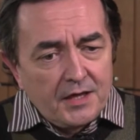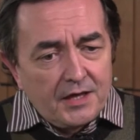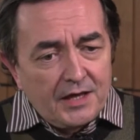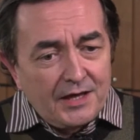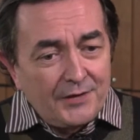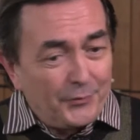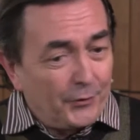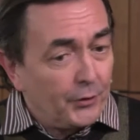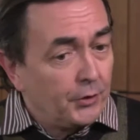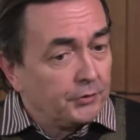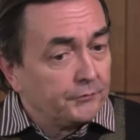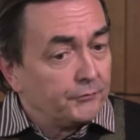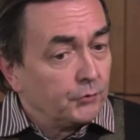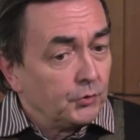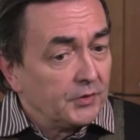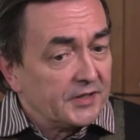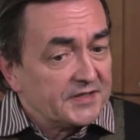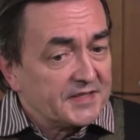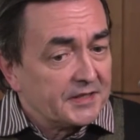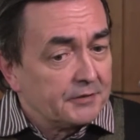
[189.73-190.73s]
And third of
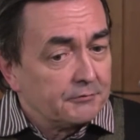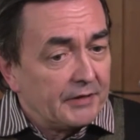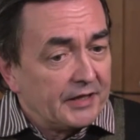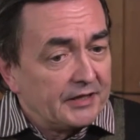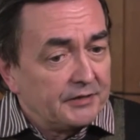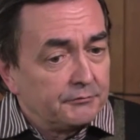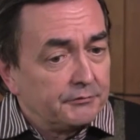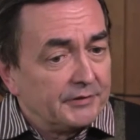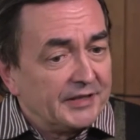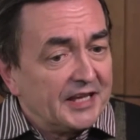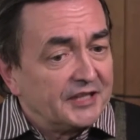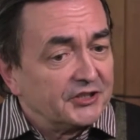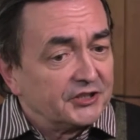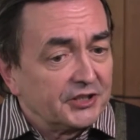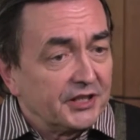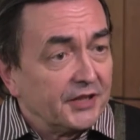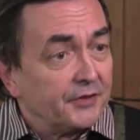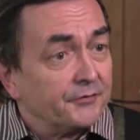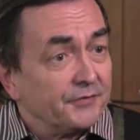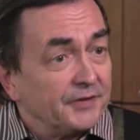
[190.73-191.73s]
all, as a great creator,
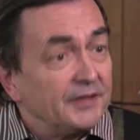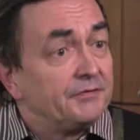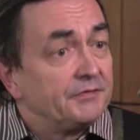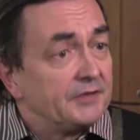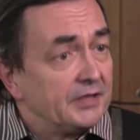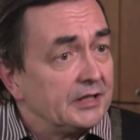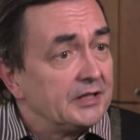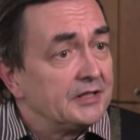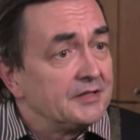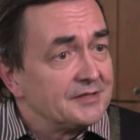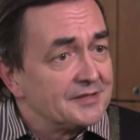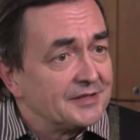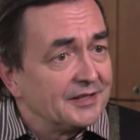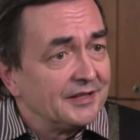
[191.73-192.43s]
in the fifties,